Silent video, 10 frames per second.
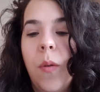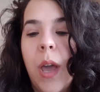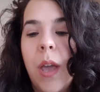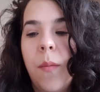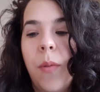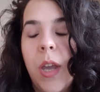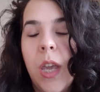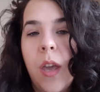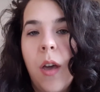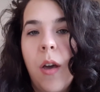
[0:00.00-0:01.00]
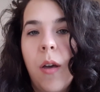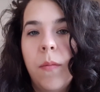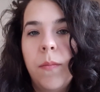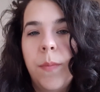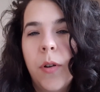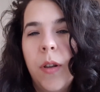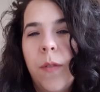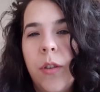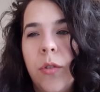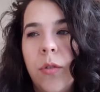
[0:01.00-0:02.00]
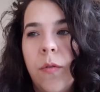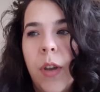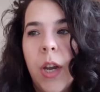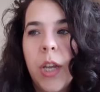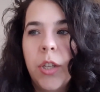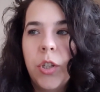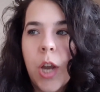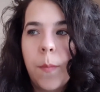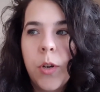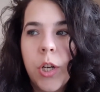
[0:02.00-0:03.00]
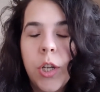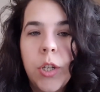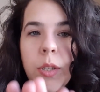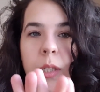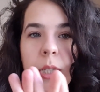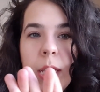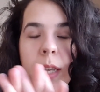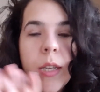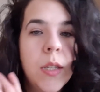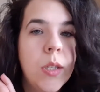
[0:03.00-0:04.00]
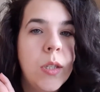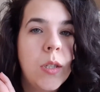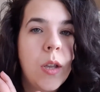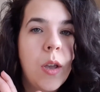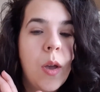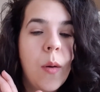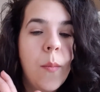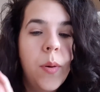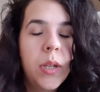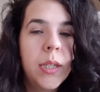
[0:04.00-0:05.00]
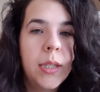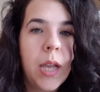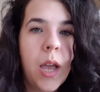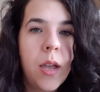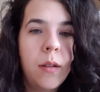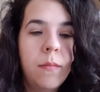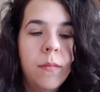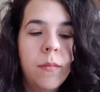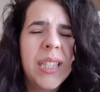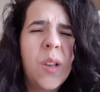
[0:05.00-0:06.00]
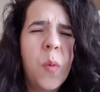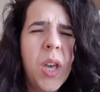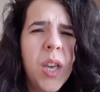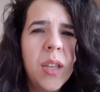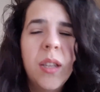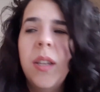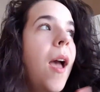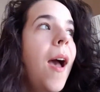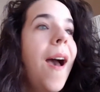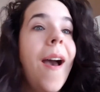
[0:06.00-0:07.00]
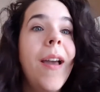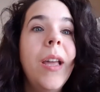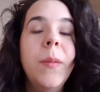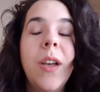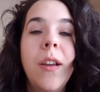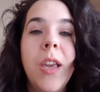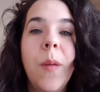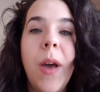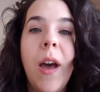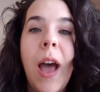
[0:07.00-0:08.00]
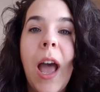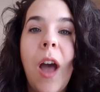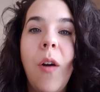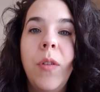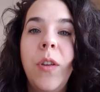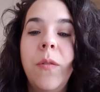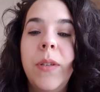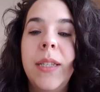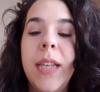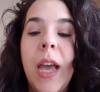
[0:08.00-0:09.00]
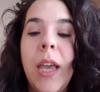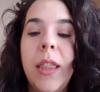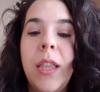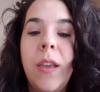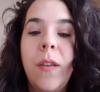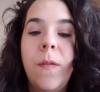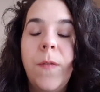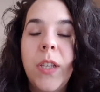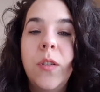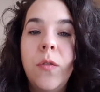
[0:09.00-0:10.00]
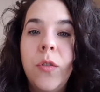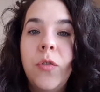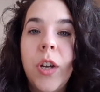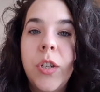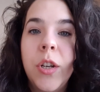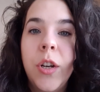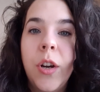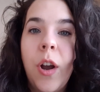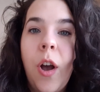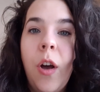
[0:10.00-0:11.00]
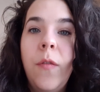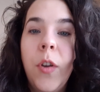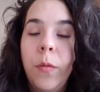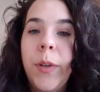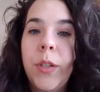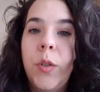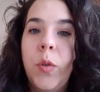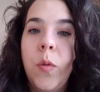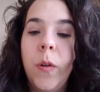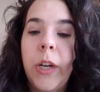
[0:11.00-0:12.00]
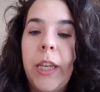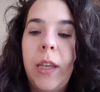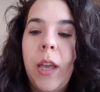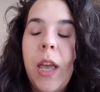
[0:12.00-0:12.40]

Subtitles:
and breaking up point of views through various chapters is book design. I say, what? I am talking about how you design the physical structure of your written story.